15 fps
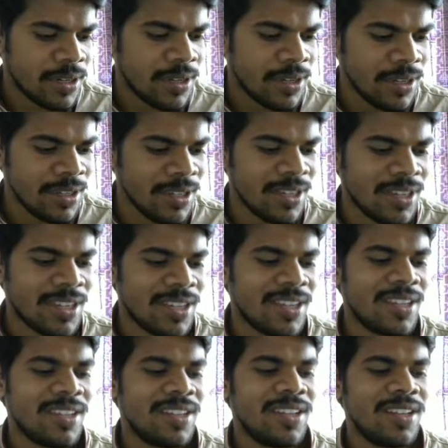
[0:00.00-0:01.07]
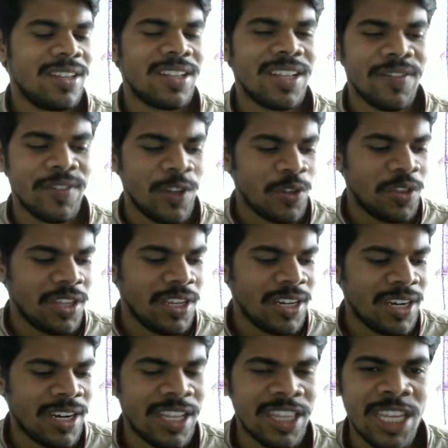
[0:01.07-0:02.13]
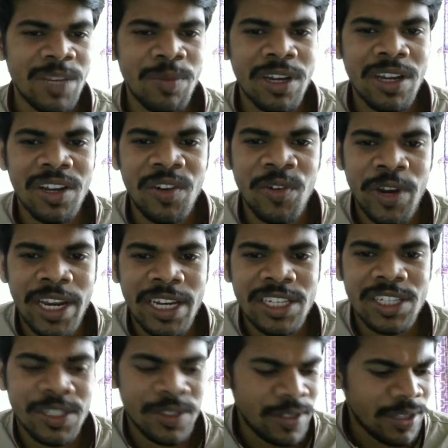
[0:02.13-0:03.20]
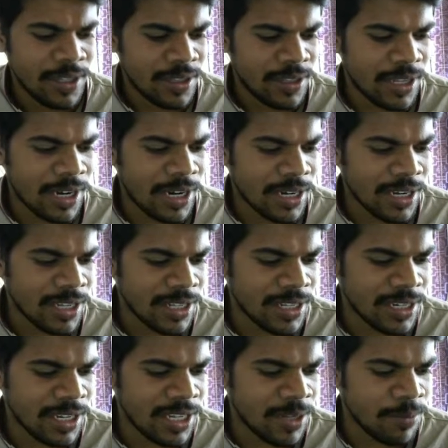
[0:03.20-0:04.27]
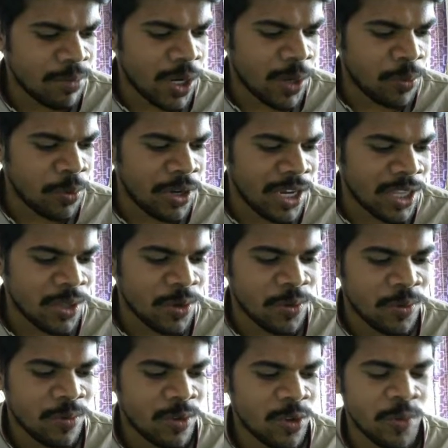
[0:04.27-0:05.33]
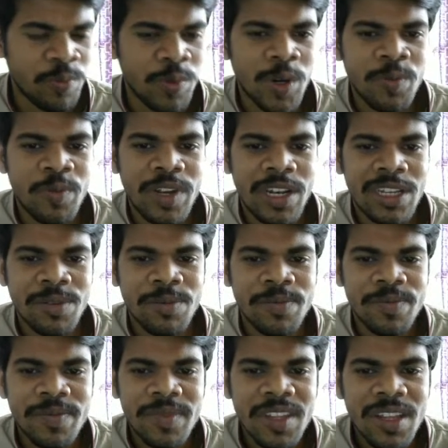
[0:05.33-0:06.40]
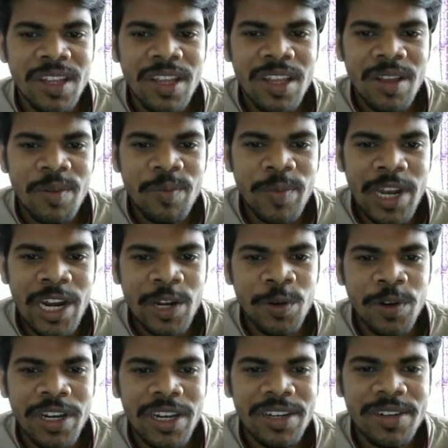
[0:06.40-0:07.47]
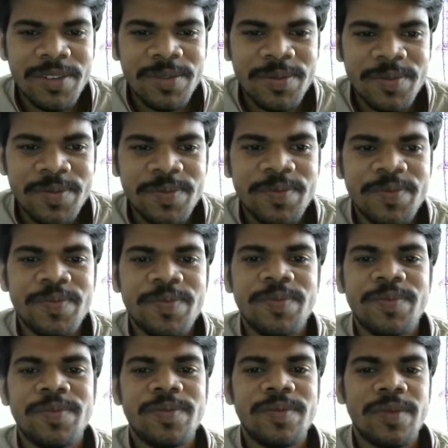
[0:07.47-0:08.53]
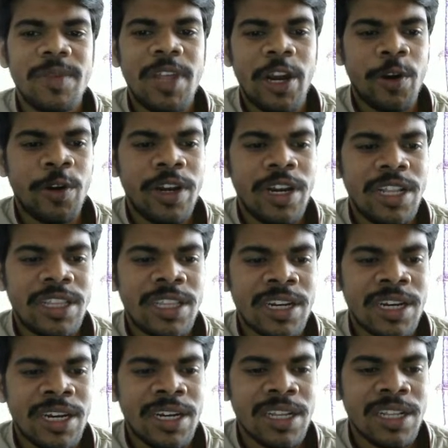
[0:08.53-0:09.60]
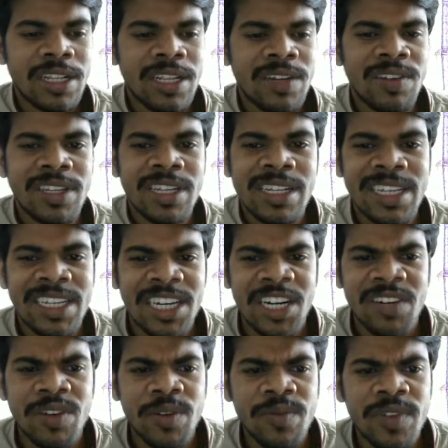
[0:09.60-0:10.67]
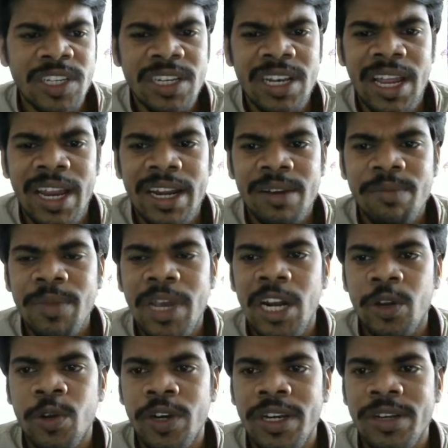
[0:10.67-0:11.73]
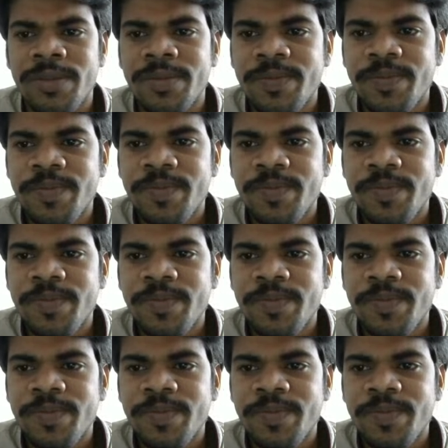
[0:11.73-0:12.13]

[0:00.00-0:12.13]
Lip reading: Safiuddin and Adiba, great. The right answer is Babu Yadav, superb, welcome. Melatonin. Melatonin is the right answer, which is secreted from which gland? Melatonin.